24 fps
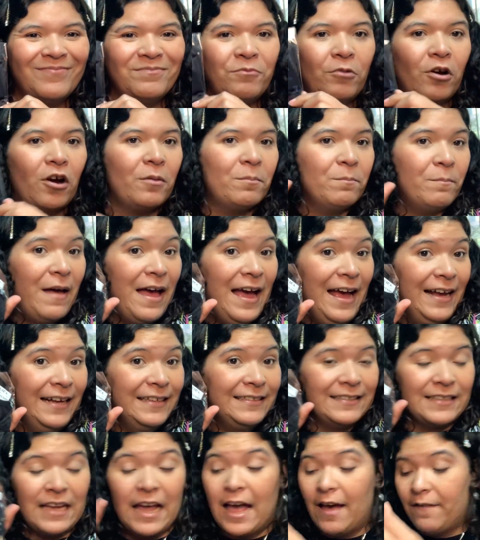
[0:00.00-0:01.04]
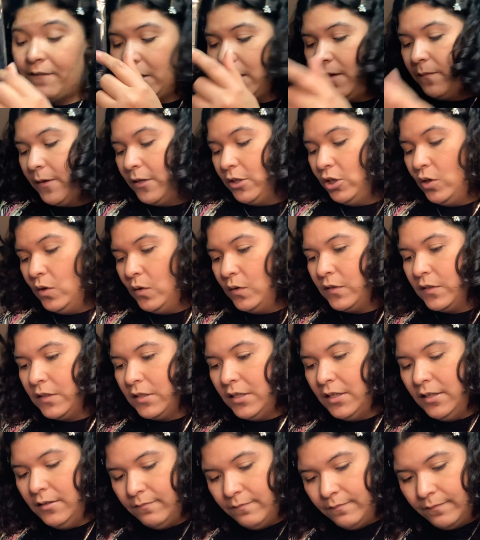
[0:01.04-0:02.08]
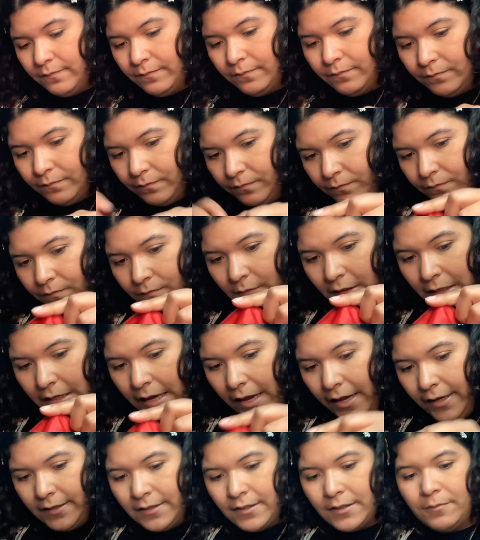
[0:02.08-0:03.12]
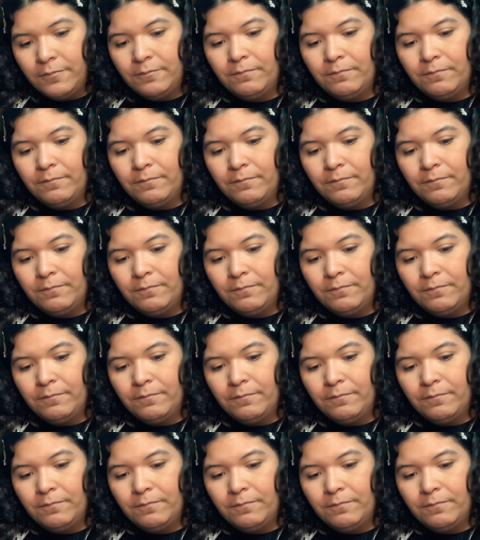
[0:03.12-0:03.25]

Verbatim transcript: Brought a mask. I haven't even used it yet.